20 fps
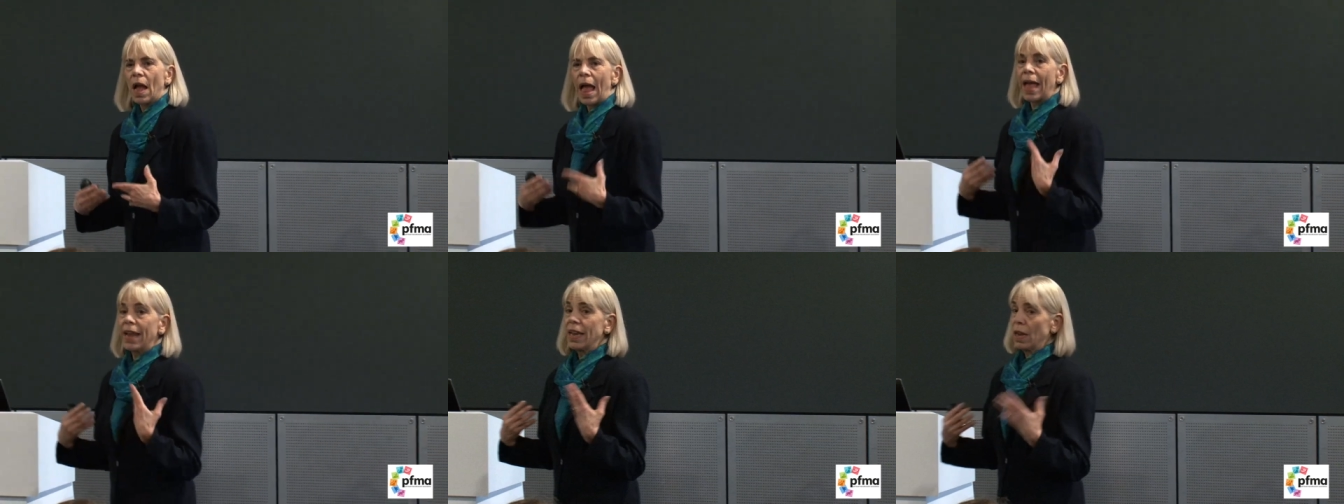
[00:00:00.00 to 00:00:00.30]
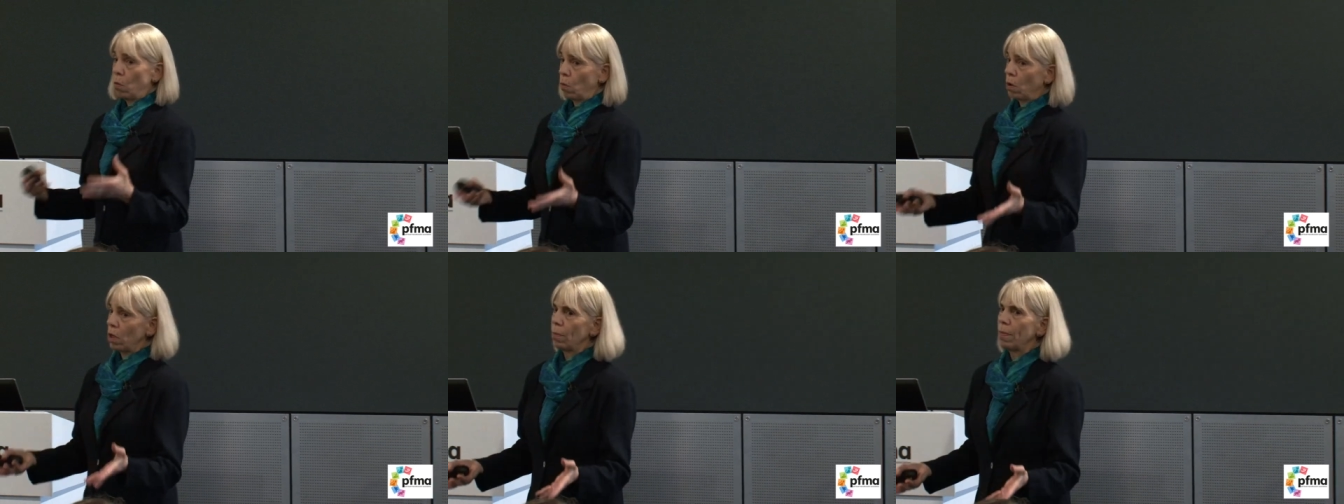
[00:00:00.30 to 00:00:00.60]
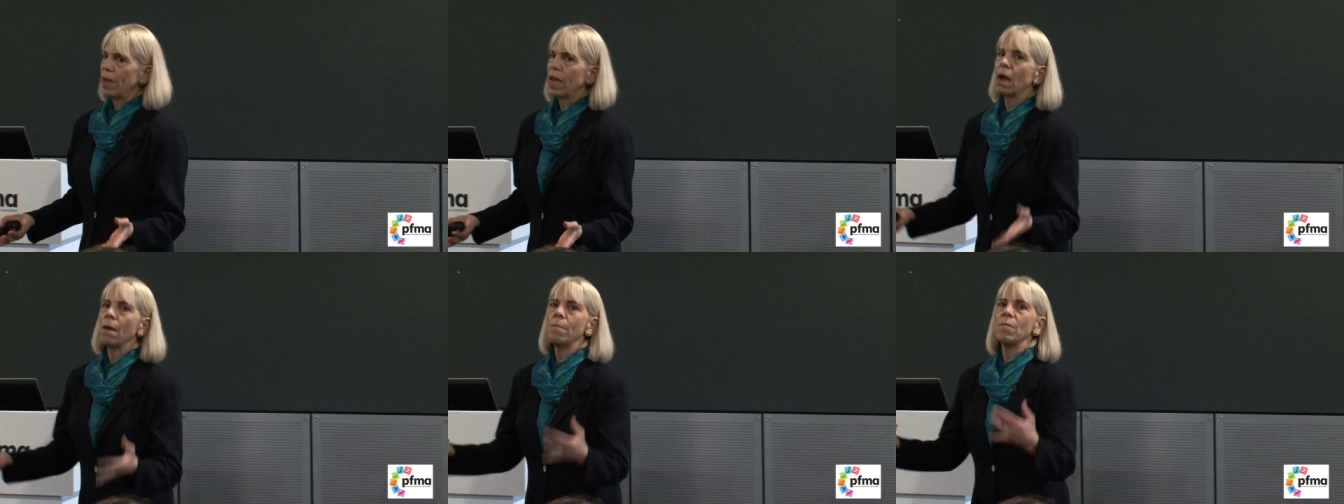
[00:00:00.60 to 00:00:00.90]
and it will
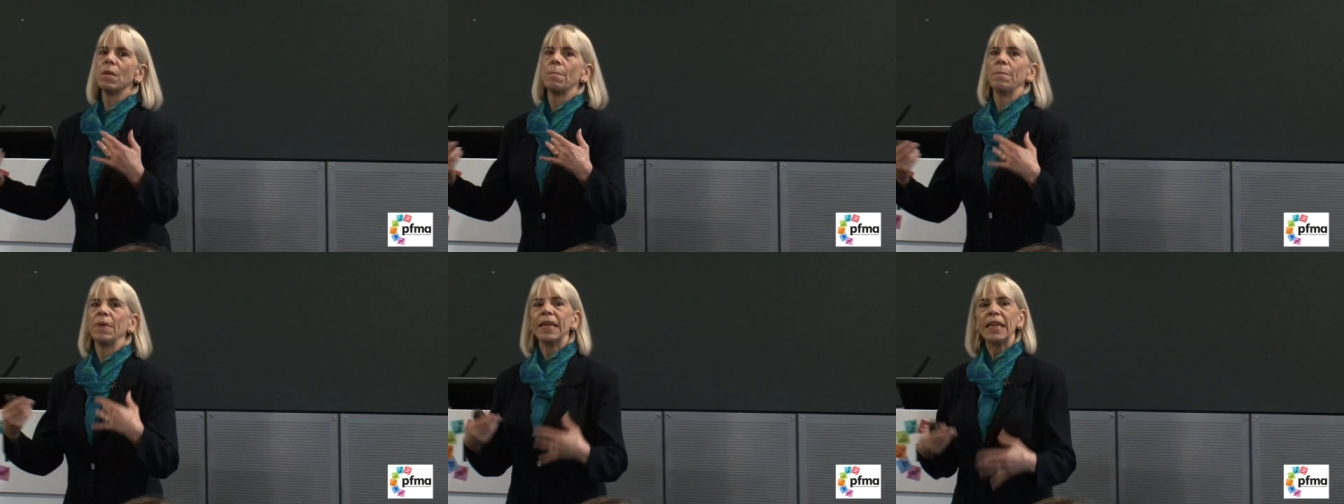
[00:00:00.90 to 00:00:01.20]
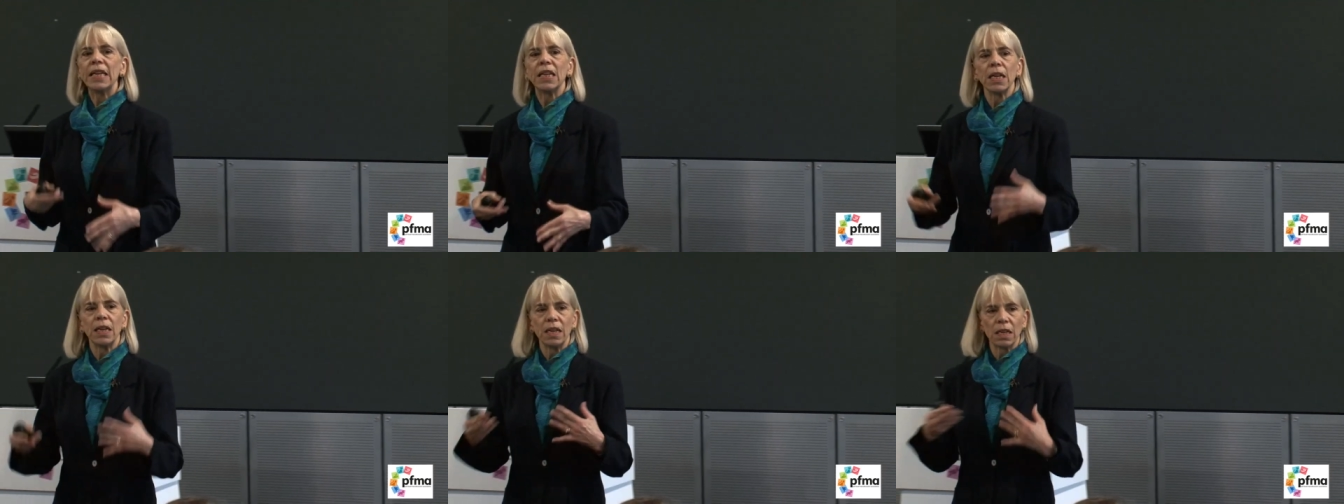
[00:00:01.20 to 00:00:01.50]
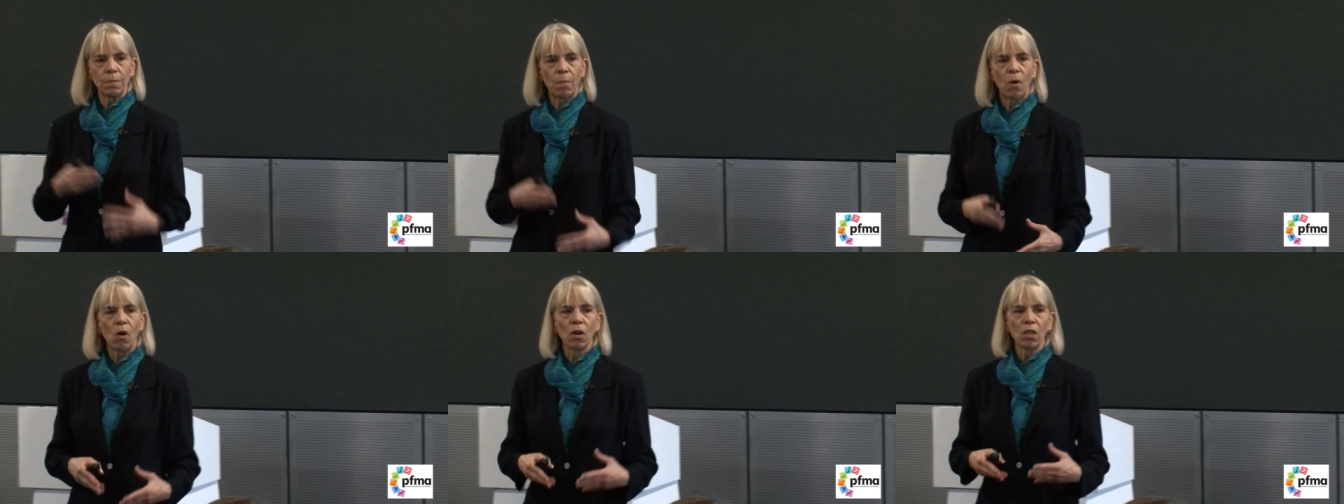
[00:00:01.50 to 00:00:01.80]
become depleted is
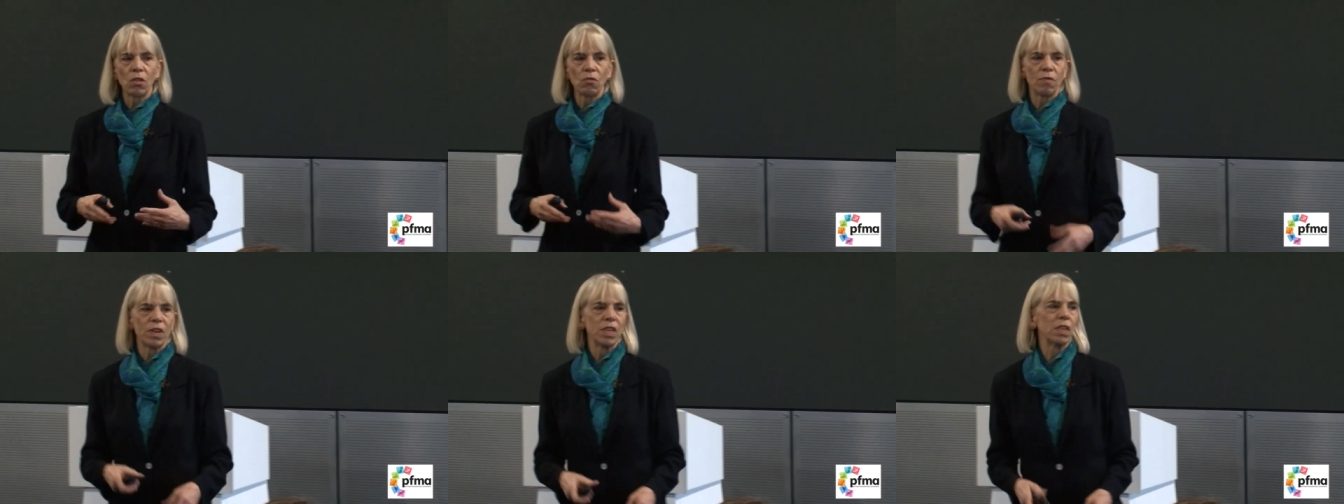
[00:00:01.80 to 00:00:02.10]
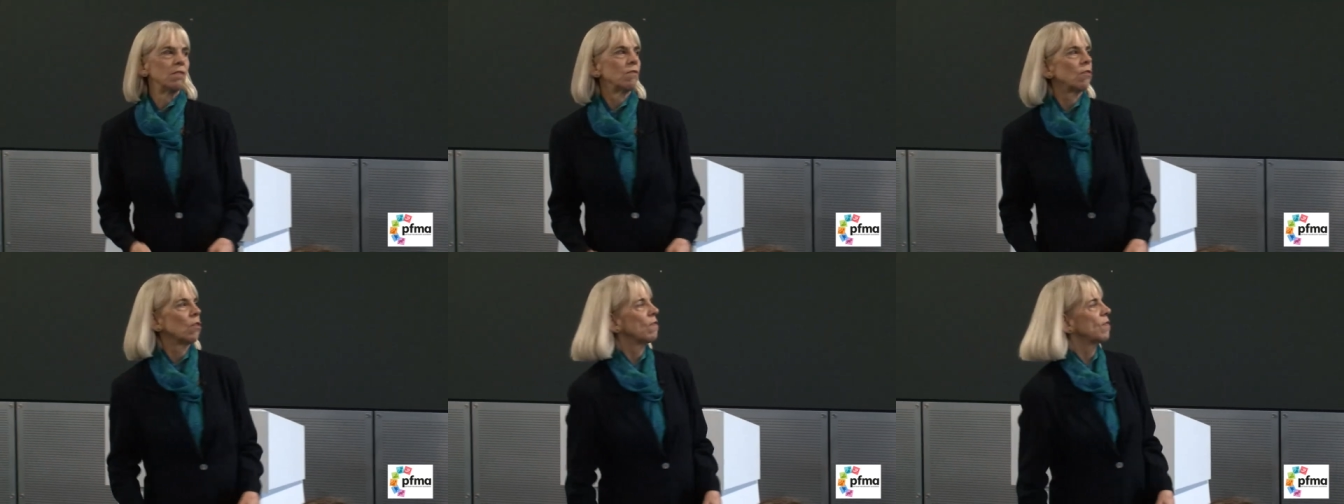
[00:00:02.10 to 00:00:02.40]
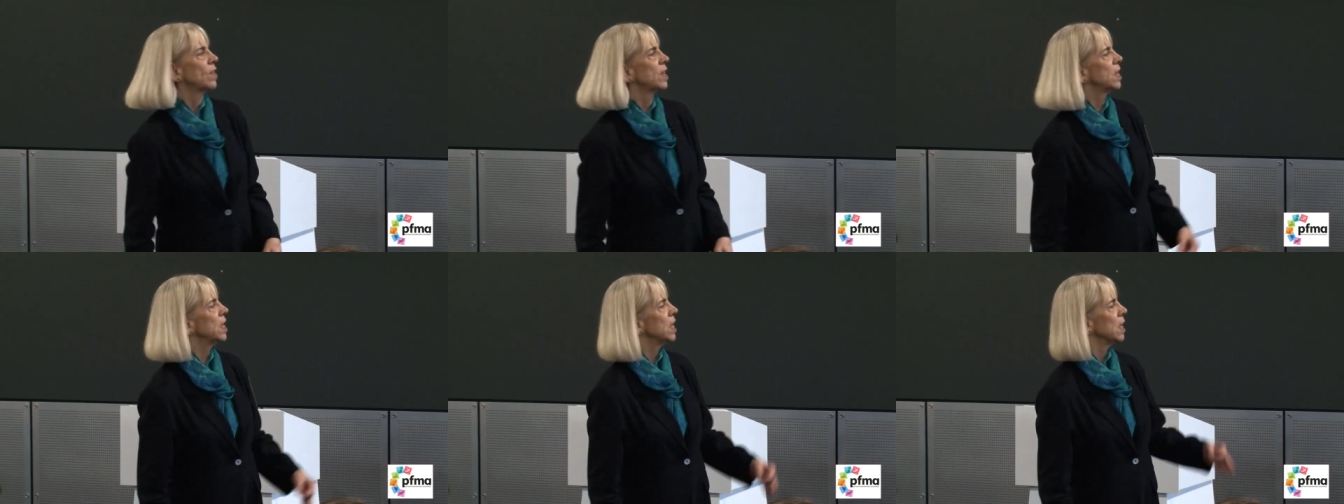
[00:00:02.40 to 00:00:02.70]
part of the reason for
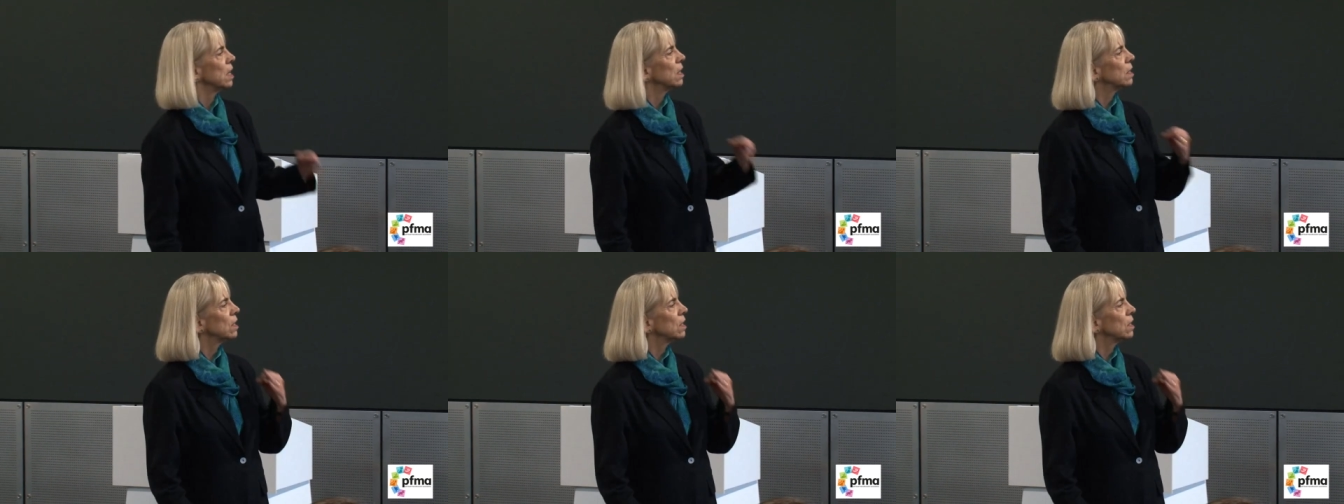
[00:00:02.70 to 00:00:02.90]
fatigue.